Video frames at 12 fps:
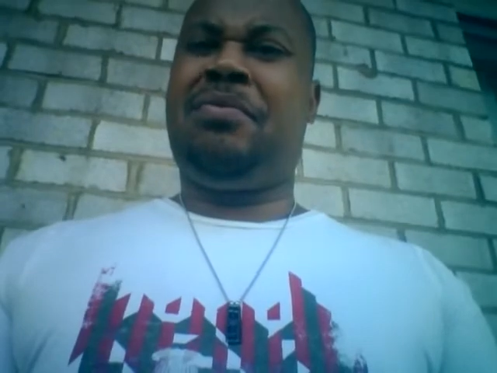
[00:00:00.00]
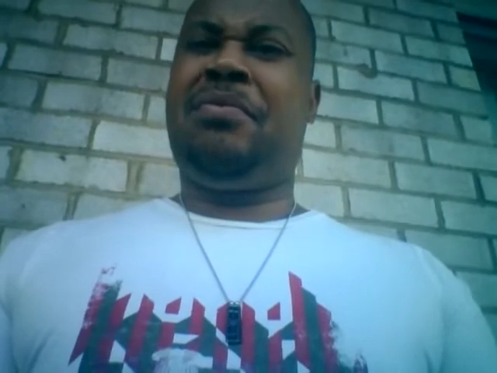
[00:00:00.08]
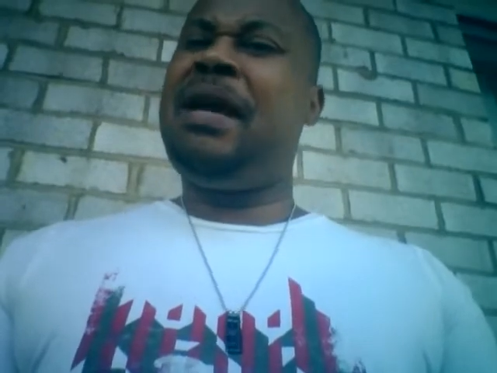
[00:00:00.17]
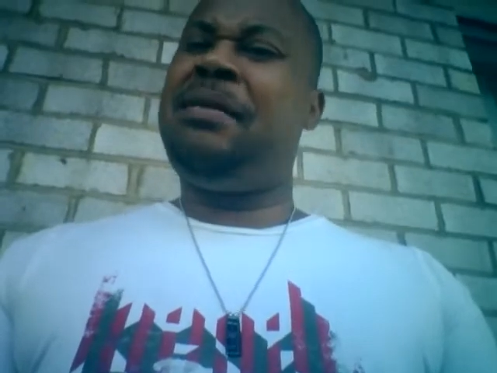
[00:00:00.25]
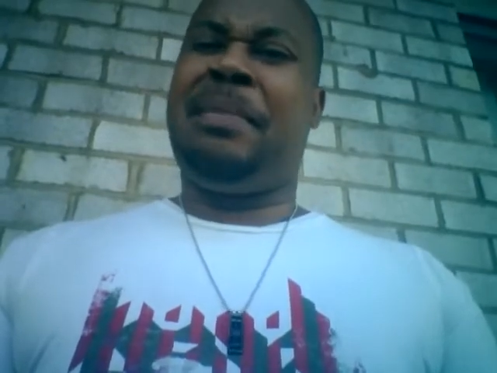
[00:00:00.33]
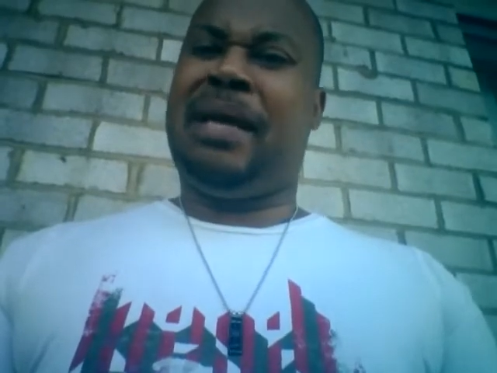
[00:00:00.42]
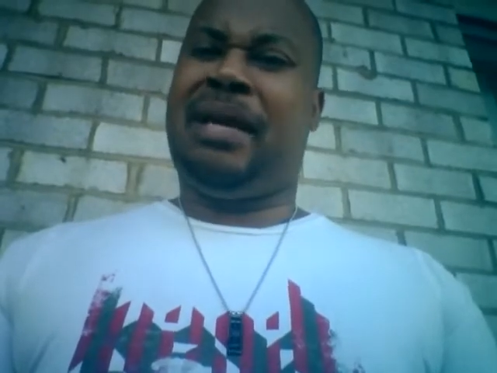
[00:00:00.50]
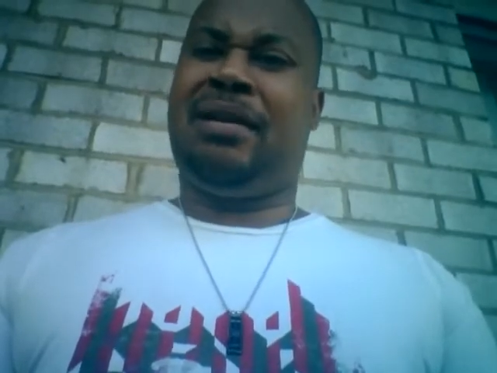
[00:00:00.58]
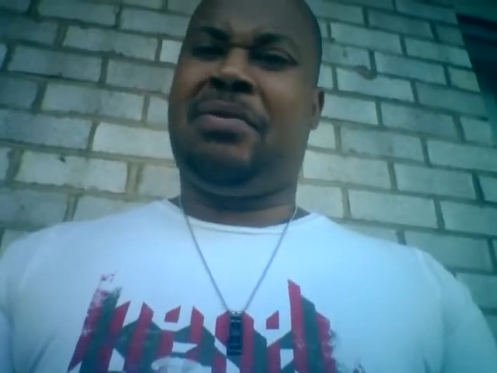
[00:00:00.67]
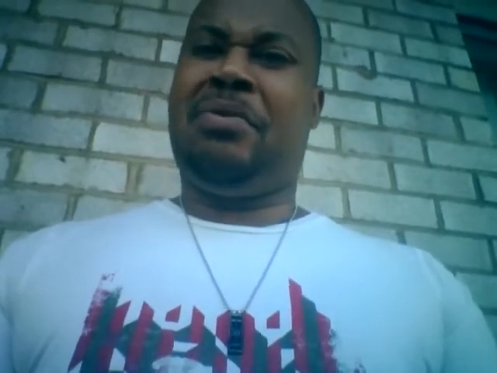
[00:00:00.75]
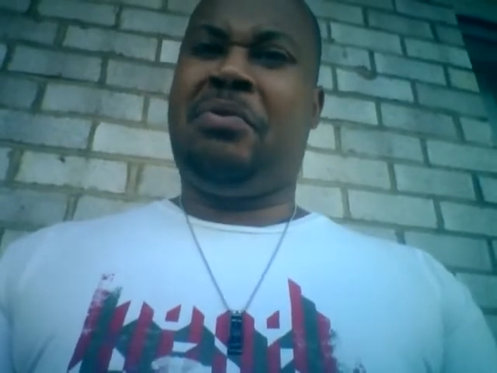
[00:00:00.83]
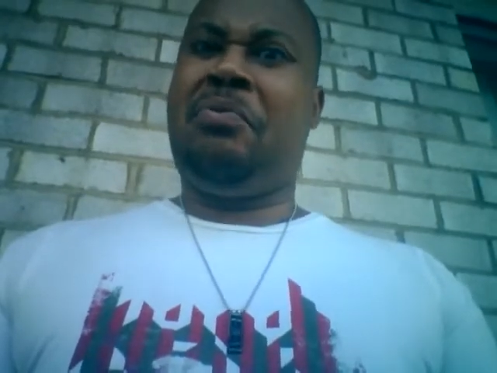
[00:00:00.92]
Wait a minute.
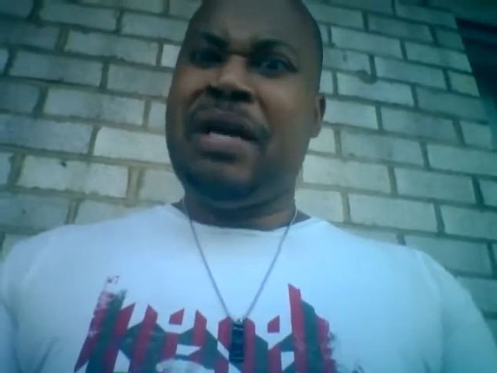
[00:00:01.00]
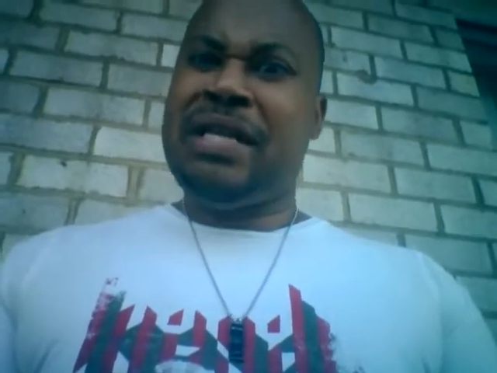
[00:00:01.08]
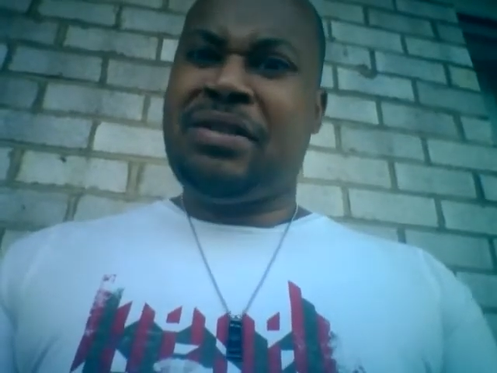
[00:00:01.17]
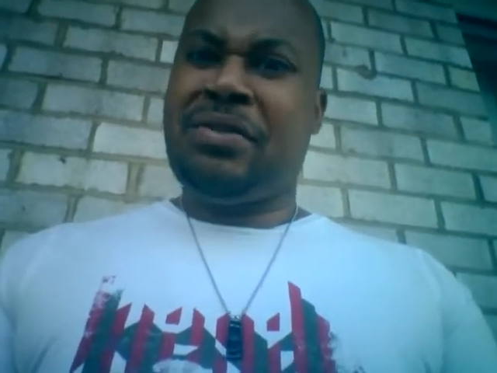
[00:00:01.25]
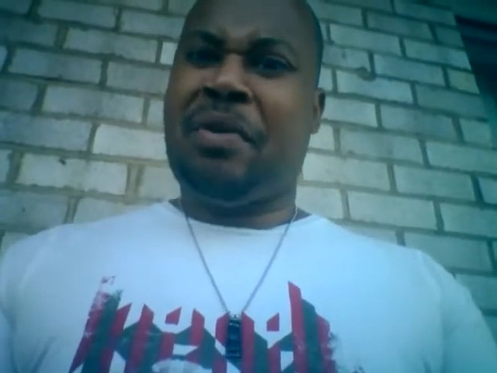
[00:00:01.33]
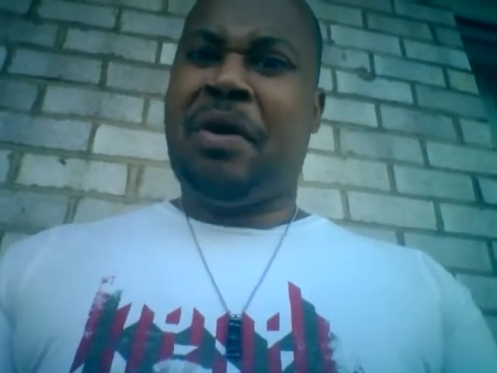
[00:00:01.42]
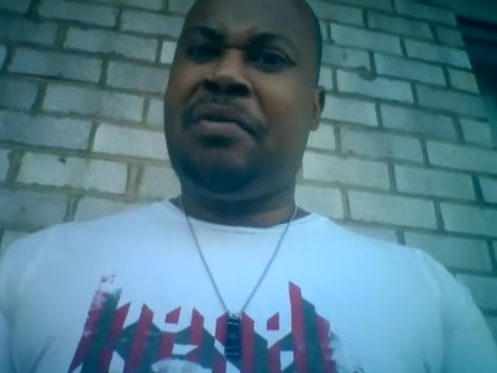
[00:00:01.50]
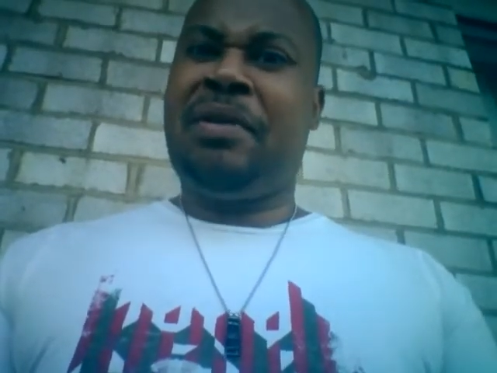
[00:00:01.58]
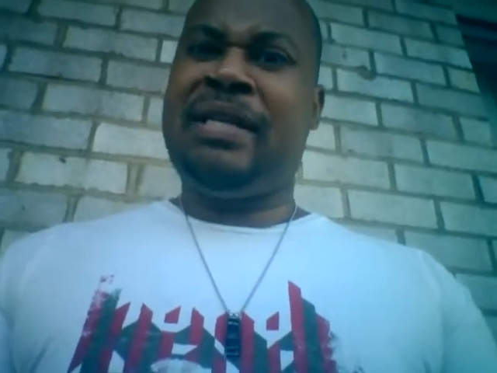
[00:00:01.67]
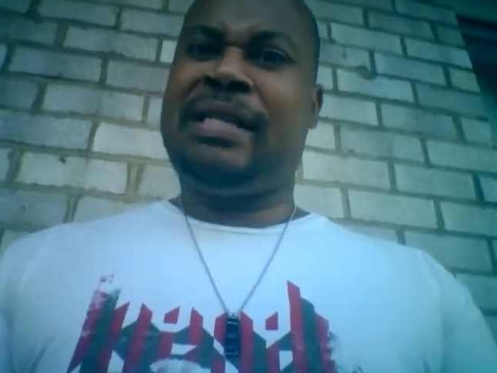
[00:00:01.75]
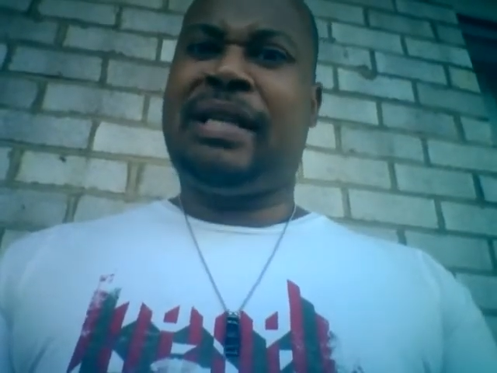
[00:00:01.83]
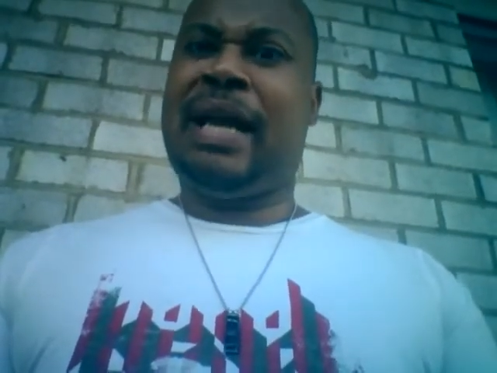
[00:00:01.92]
What is a road
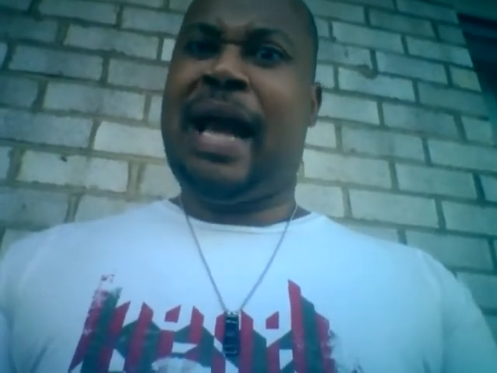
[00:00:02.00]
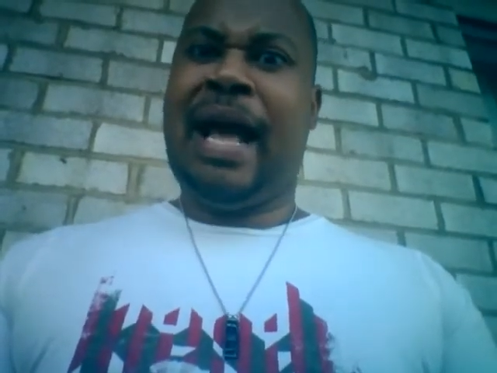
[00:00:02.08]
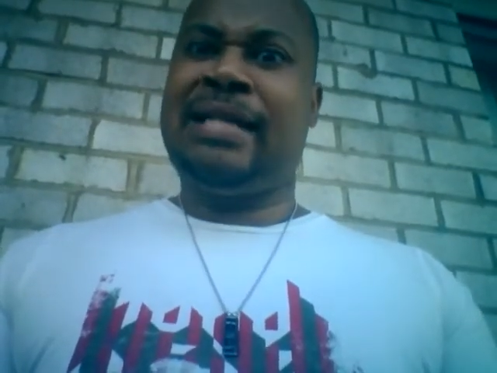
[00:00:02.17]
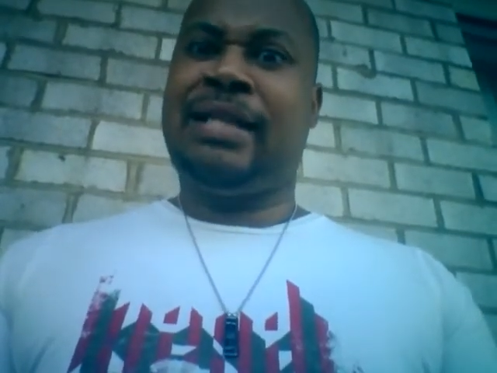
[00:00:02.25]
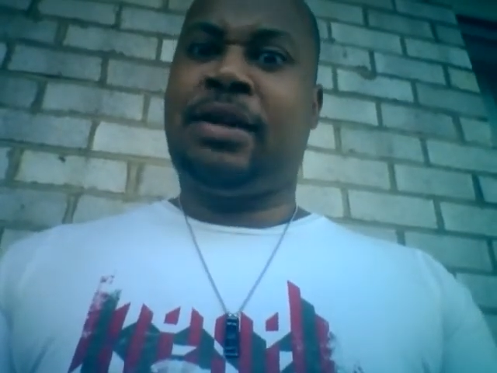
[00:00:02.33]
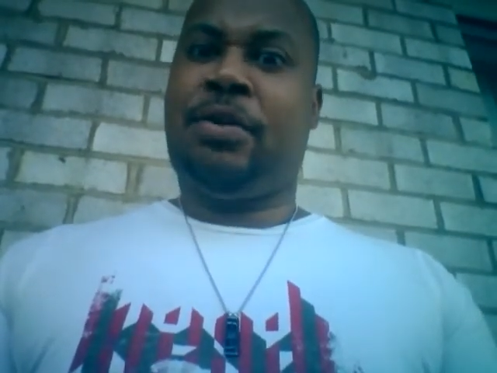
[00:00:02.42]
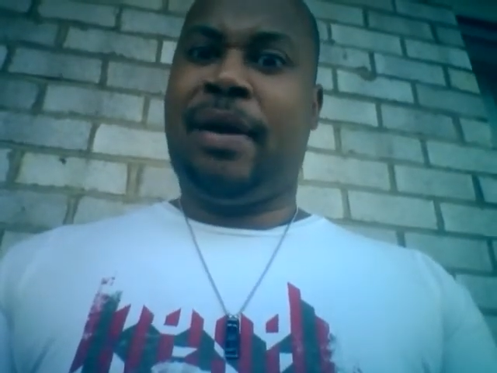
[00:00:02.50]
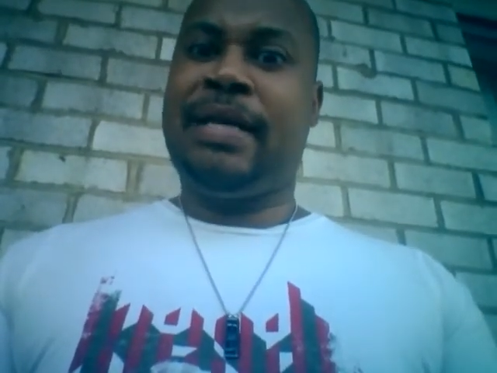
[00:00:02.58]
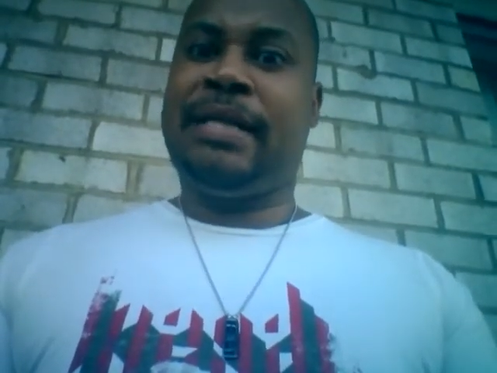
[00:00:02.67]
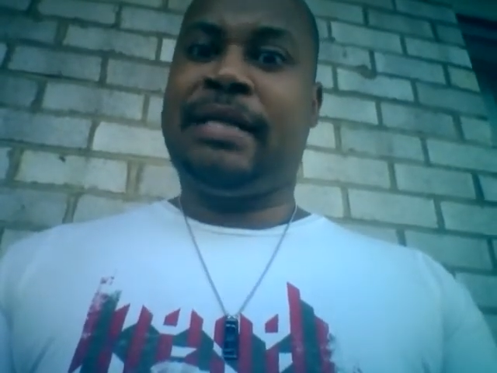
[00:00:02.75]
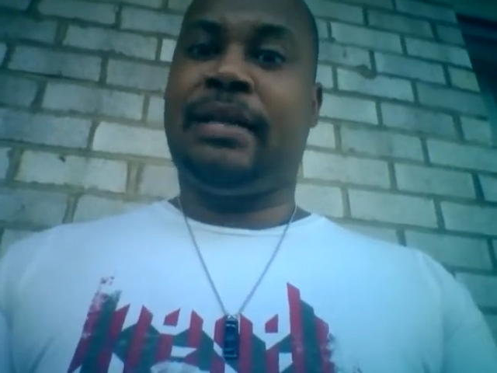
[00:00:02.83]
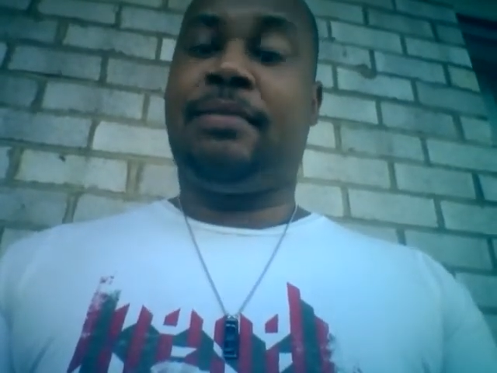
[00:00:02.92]
lizard and how is it
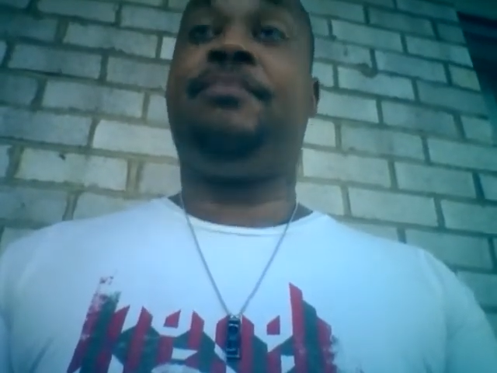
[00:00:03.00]
crazy?